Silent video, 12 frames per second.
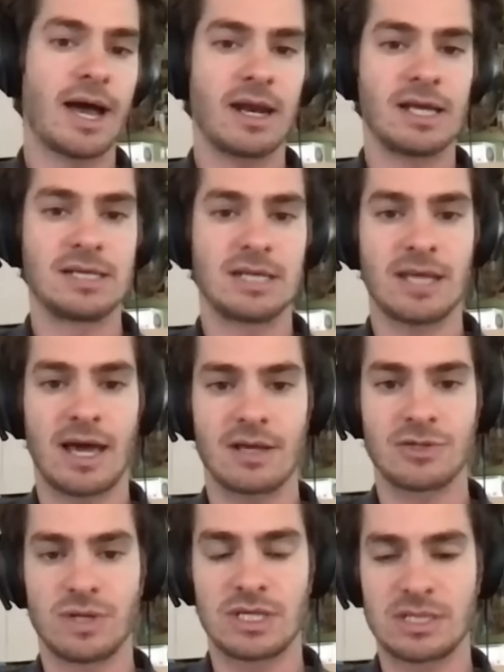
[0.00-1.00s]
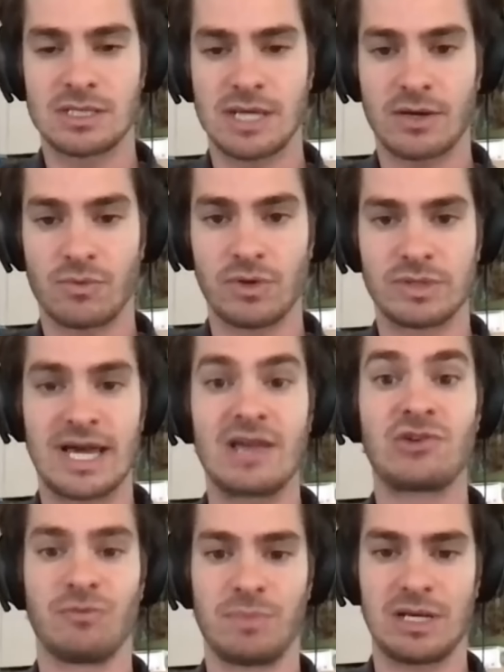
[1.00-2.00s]
I kind of dig that. So this is like a real
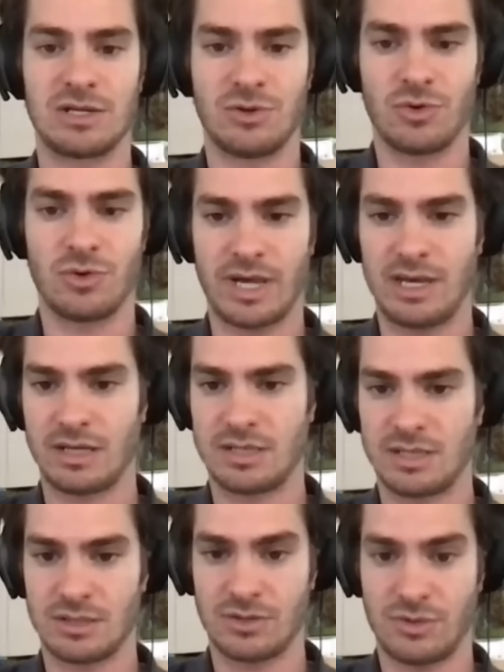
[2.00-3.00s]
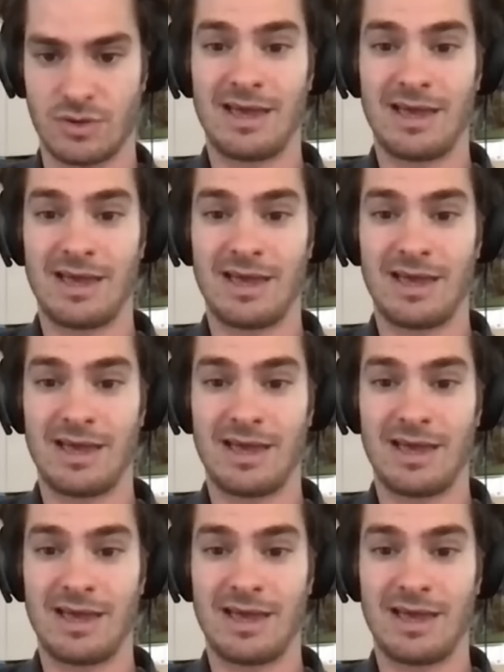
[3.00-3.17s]
test for me to not get egotistical.